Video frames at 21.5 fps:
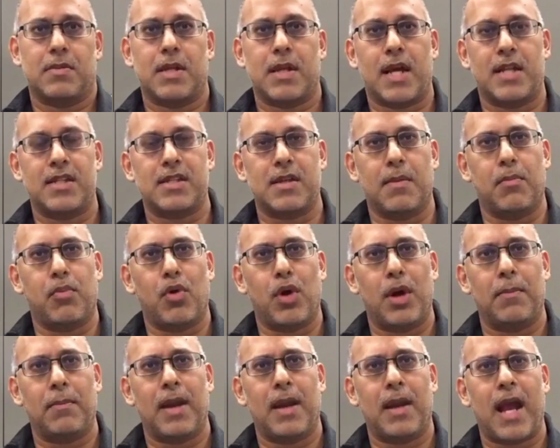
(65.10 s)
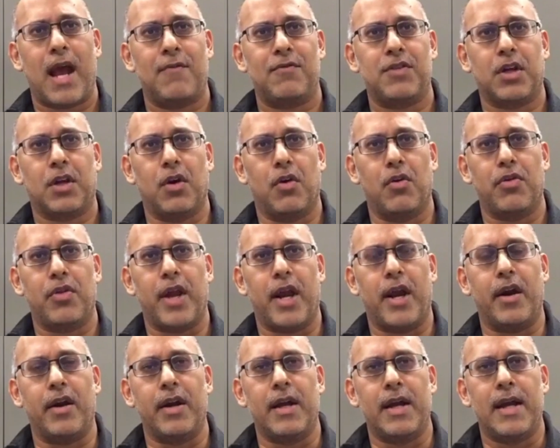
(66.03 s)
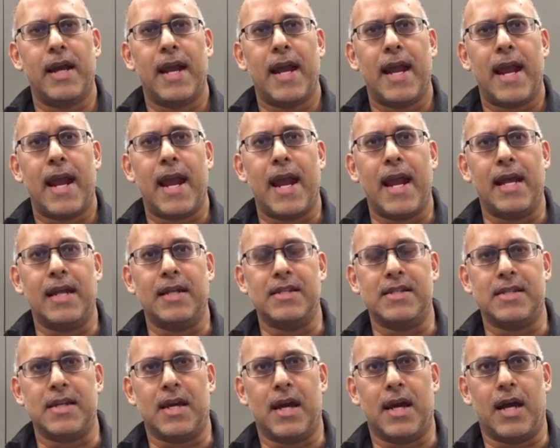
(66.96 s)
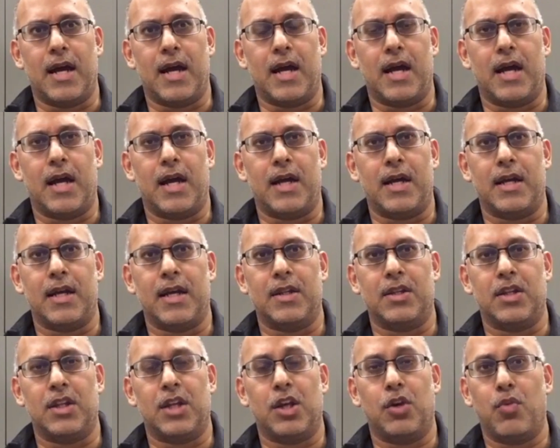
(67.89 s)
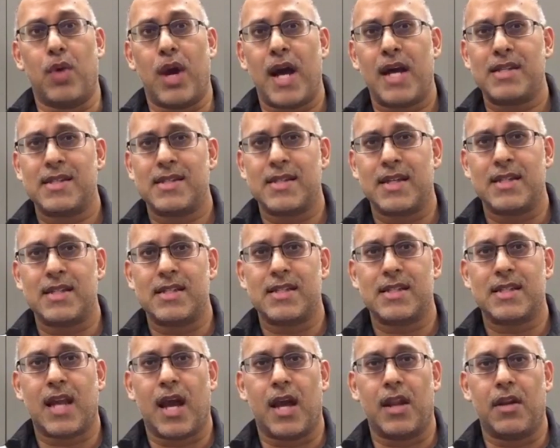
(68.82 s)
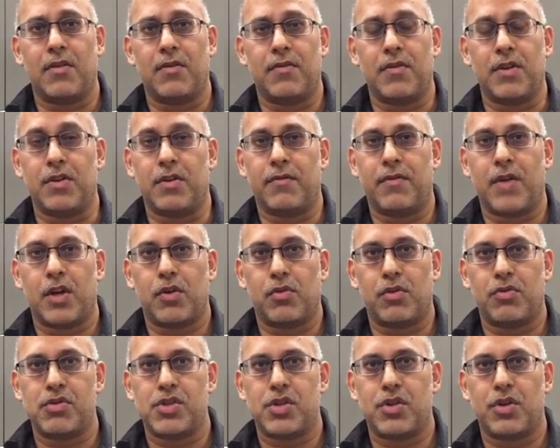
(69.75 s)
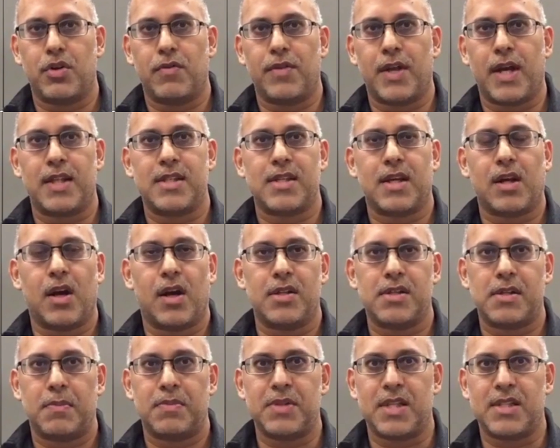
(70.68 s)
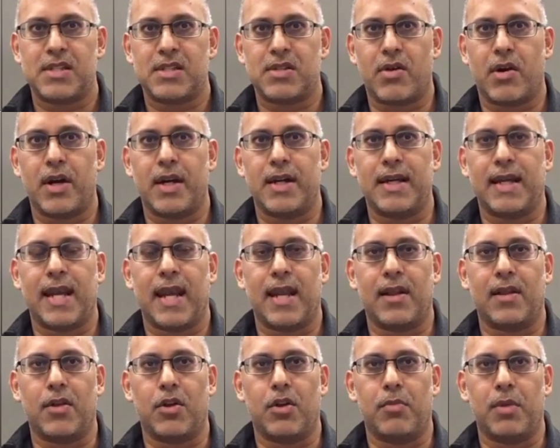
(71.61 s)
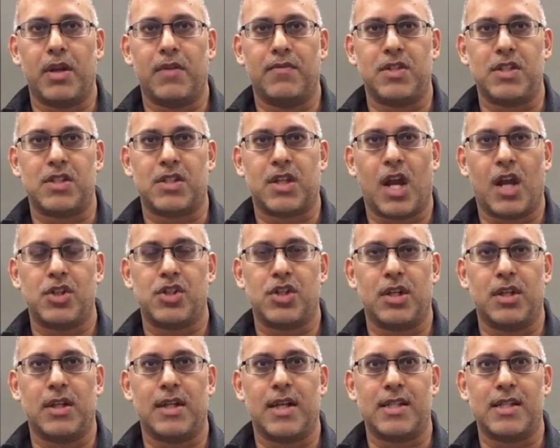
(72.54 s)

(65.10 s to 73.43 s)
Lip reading: at some point, may have to go there. And in the US, that's kind of in the Federal Reserve, that's a concept that's starting to gain a little bit of discussion.